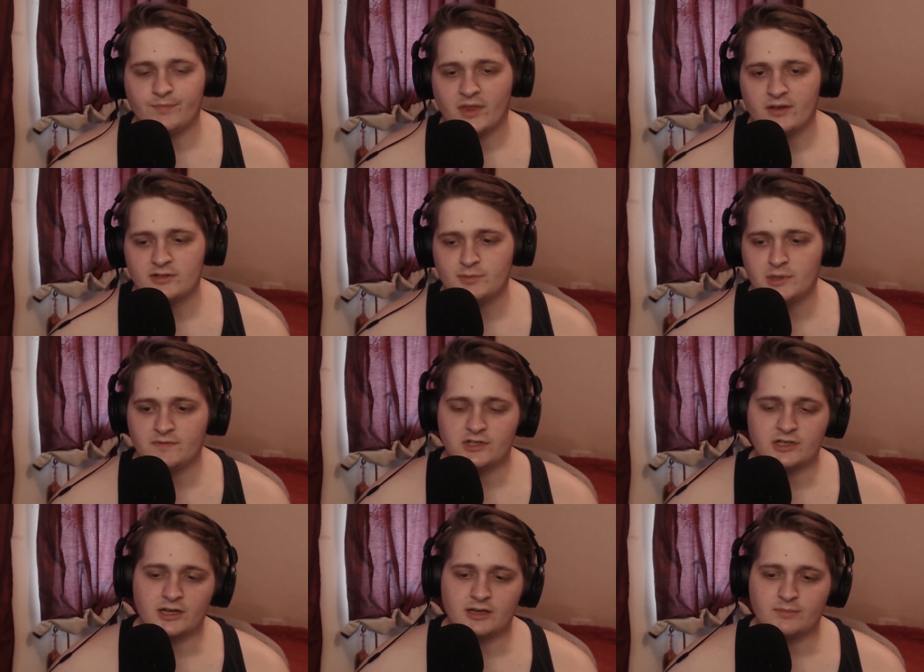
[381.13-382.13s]
which is a bit of a
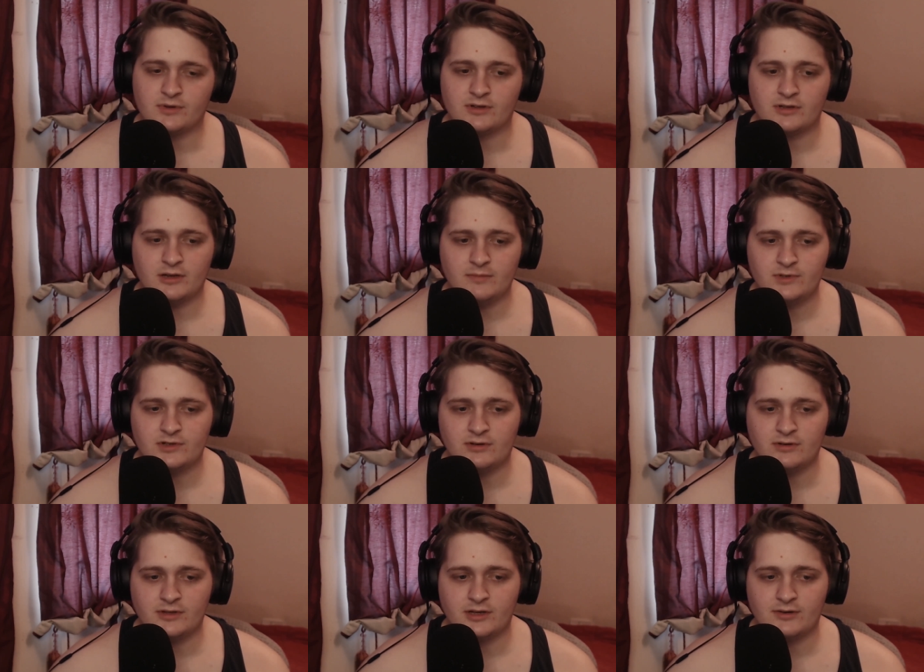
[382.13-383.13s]
shame, but I'm
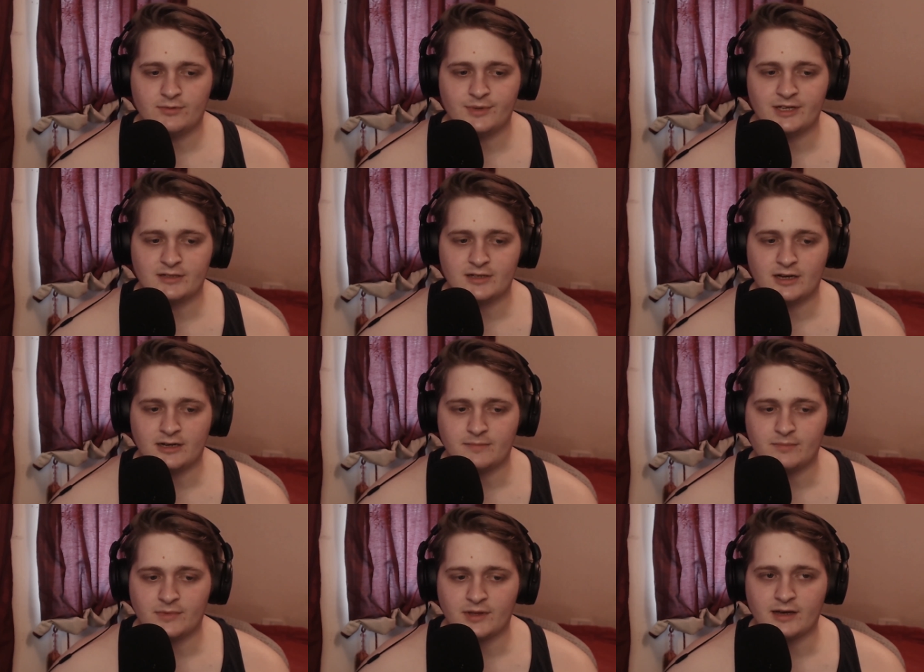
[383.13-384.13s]
sure there'll be a time
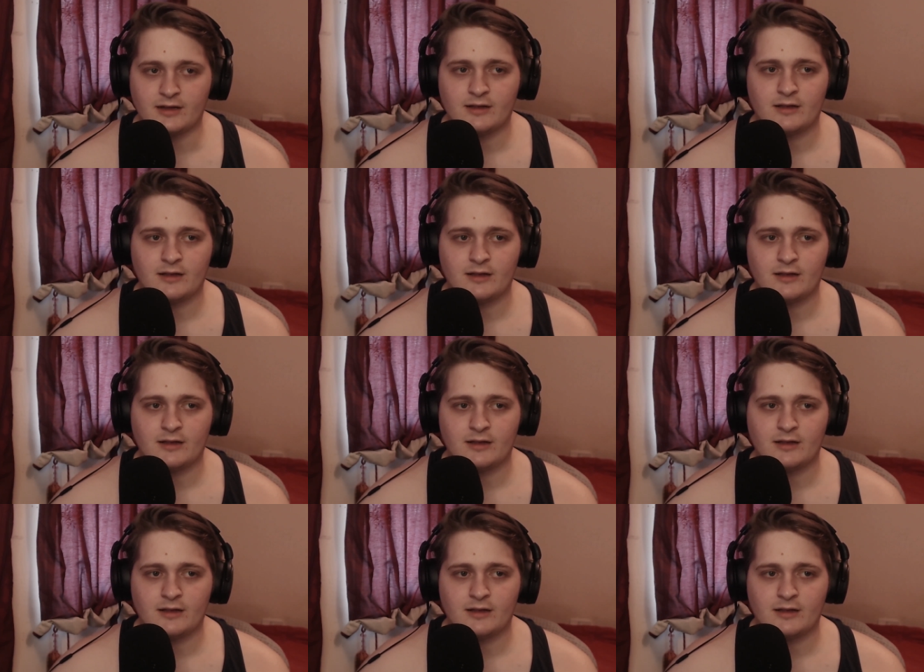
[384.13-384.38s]
that,